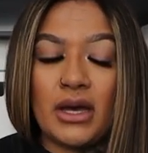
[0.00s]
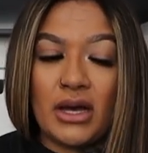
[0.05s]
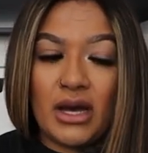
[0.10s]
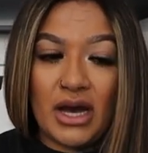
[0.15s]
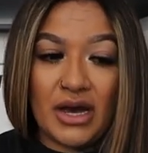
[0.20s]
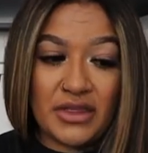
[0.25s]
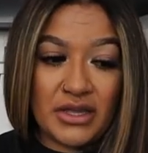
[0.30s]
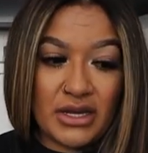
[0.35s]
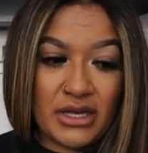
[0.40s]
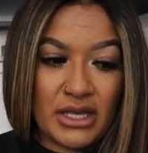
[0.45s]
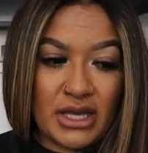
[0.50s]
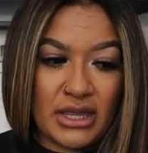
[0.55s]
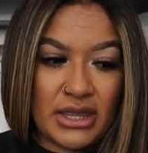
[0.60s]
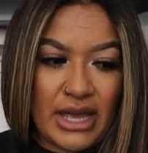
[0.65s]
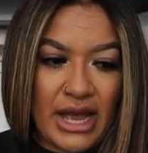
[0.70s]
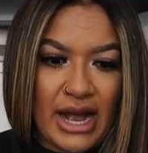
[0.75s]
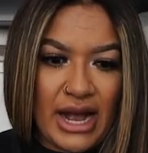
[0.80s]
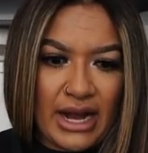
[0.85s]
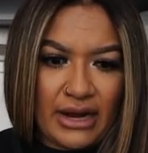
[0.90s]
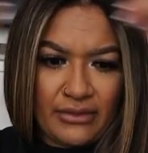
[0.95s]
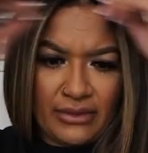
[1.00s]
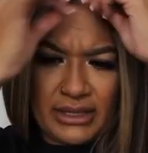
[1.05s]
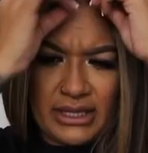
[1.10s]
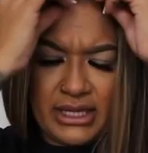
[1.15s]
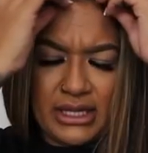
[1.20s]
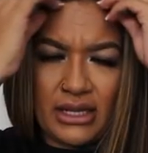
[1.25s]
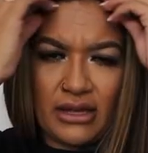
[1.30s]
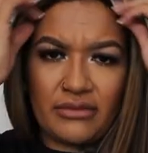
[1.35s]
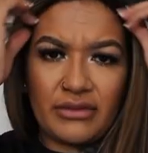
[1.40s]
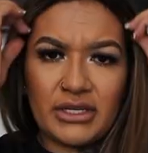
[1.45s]
Other than that, I
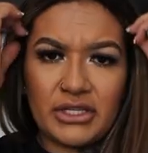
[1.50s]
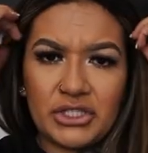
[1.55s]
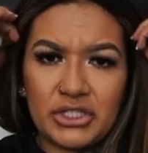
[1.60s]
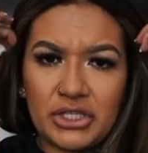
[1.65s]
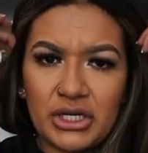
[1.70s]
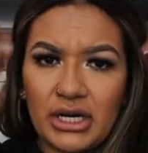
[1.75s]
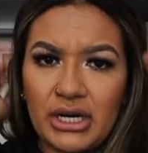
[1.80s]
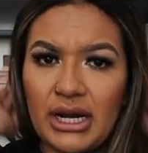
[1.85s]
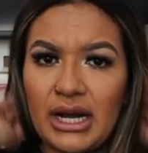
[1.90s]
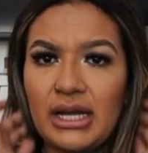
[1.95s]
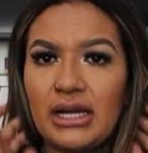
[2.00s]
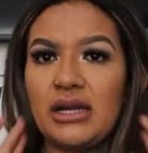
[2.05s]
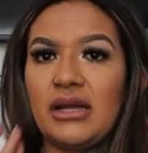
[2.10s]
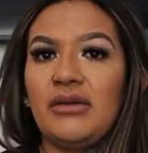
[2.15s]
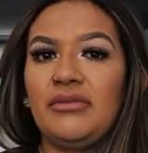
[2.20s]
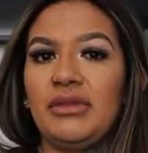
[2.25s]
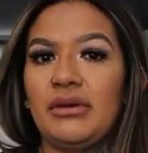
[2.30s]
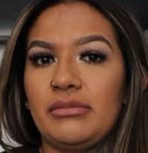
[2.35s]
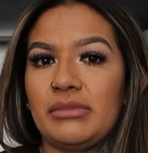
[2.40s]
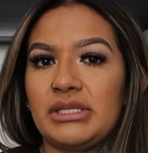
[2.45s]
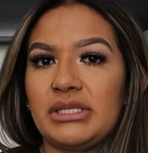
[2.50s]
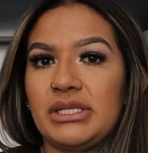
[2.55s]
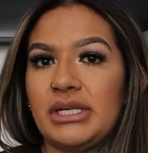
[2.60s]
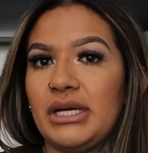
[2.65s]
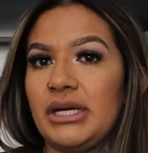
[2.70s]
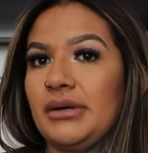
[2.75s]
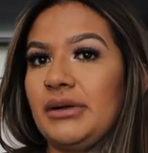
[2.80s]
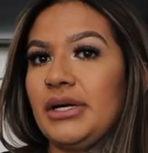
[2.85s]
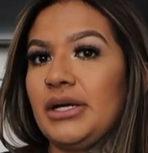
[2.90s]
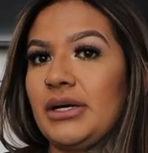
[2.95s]
really love this shirt. I love the
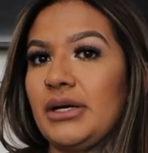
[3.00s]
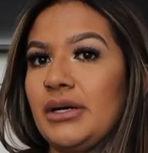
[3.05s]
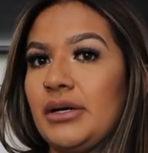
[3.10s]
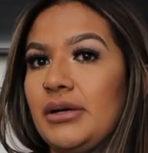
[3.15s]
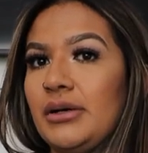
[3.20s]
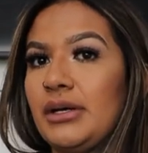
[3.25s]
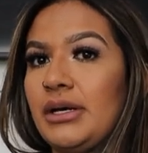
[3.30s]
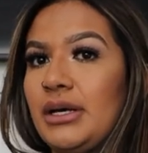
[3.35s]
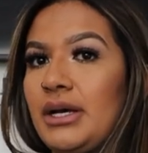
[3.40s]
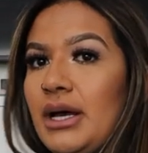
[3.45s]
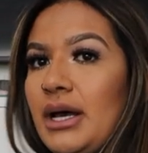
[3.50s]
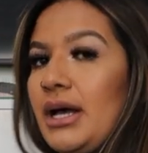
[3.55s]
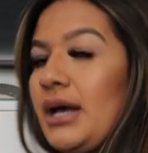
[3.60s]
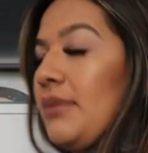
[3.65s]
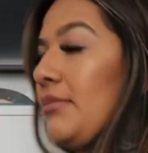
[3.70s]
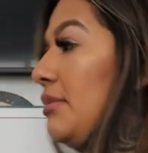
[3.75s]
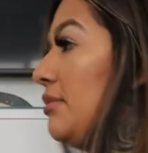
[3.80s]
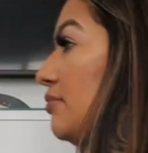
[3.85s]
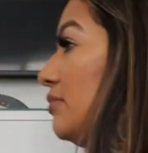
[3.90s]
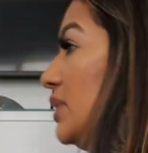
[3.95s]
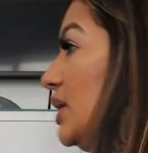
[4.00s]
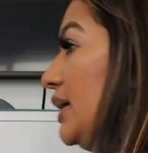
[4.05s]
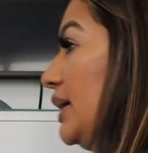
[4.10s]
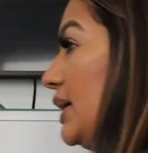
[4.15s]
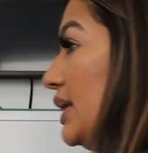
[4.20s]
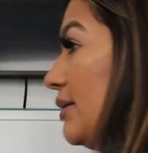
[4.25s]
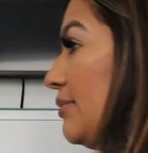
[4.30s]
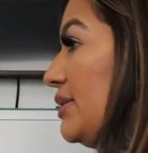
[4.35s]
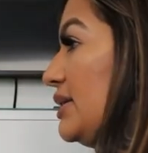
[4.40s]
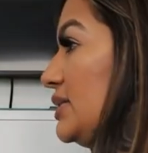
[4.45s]
material. Um, I'm
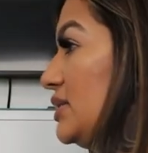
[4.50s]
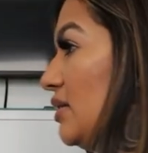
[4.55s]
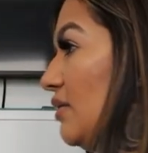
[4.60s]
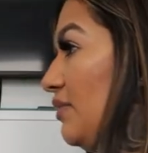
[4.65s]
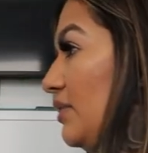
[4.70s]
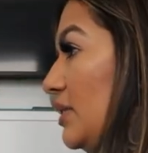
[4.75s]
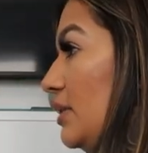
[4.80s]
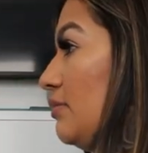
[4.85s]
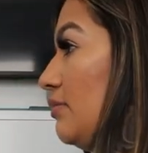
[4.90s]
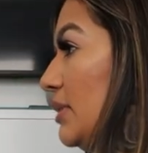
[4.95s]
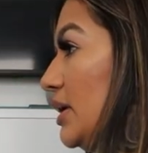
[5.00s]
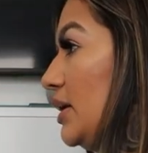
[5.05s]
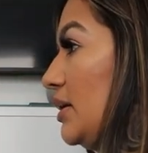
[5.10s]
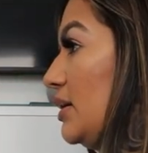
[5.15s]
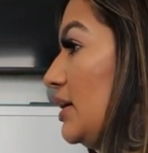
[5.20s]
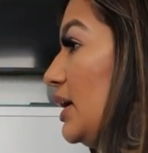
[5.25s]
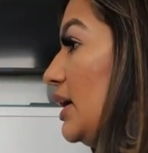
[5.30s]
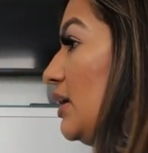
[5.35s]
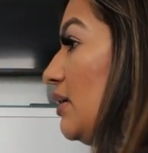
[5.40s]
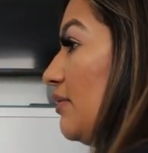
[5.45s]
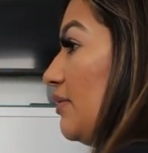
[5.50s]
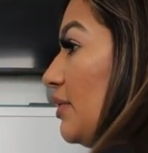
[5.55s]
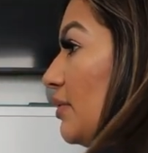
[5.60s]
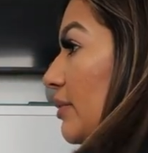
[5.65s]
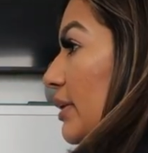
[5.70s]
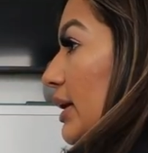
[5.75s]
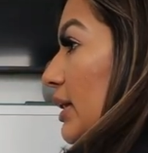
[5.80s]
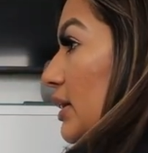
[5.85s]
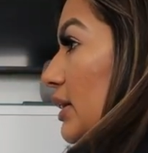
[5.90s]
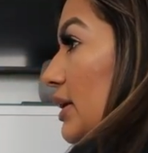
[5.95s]
looking at myself in the mirror. I love the
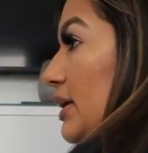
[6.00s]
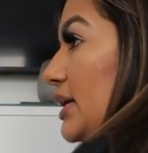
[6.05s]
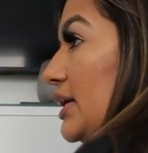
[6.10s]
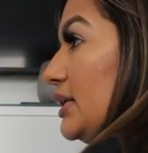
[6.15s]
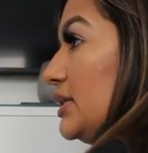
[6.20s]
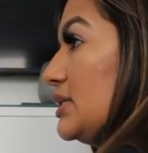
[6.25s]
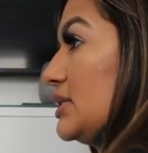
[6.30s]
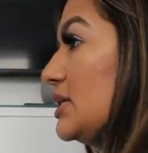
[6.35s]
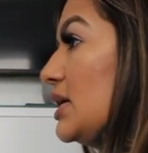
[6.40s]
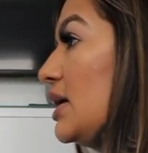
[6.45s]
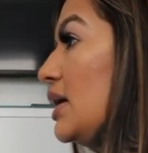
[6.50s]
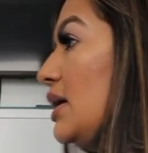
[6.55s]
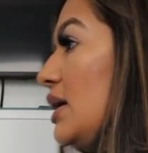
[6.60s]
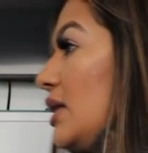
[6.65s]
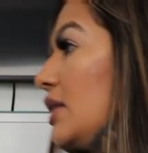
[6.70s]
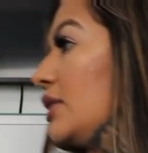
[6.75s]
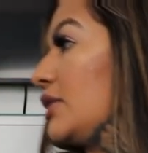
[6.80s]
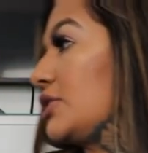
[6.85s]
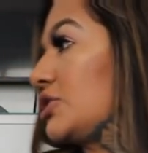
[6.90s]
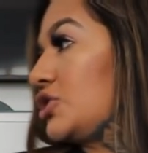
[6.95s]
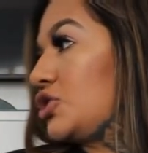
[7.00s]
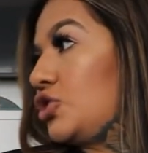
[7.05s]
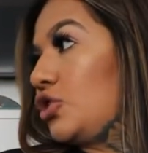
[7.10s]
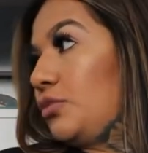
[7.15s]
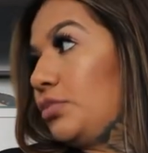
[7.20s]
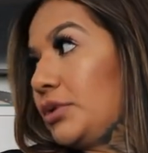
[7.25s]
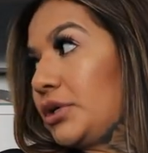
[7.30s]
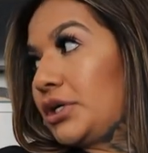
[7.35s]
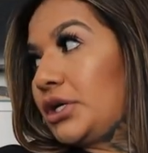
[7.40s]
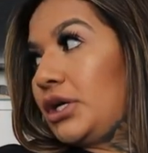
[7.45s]
way it looks. Looks
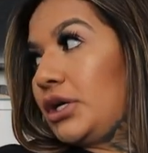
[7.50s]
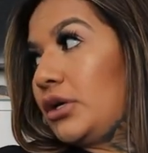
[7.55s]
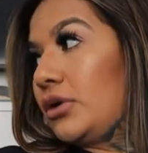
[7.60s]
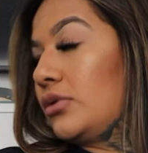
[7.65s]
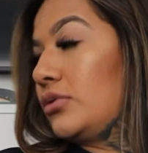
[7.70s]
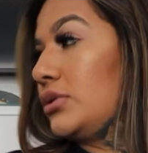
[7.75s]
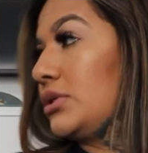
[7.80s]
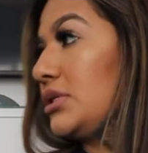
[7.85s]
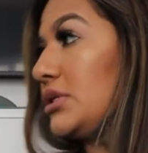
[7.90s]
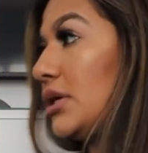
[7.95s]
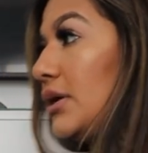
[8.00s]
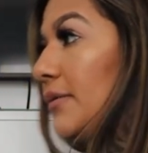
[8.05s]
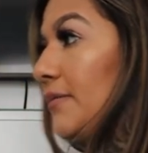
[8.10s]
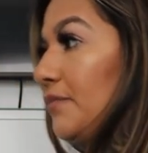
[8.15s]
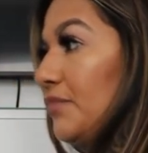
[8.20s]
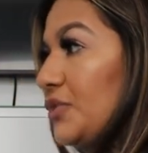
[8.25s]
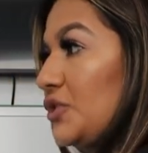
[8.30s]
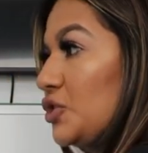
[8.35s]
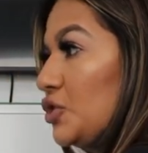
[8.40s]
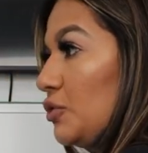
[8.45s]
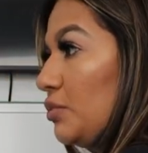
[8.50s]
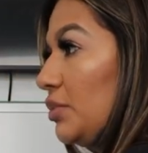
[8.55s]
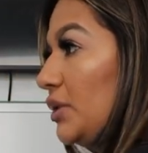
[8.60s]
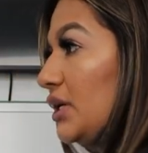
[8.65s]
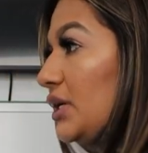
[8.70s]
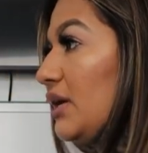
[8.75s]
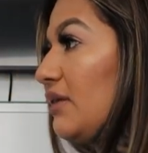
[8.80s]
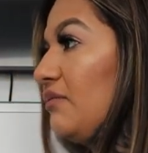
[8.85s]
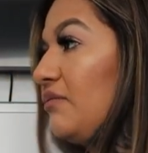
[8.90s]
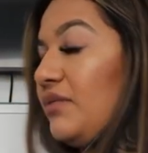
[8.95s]
super cute, super
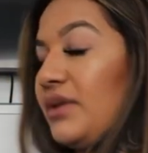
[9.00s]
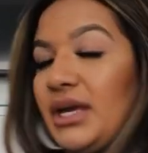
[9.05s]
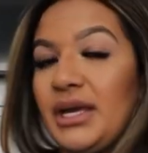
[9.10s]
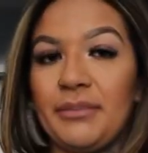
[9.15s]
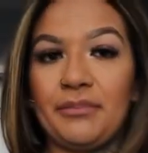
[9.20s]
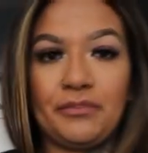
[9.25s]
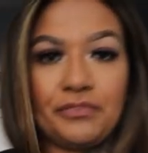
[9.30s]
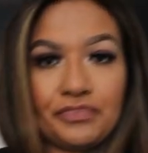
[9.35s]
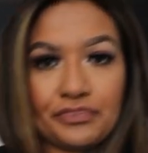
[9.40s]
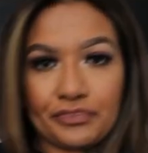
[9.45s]
comfy.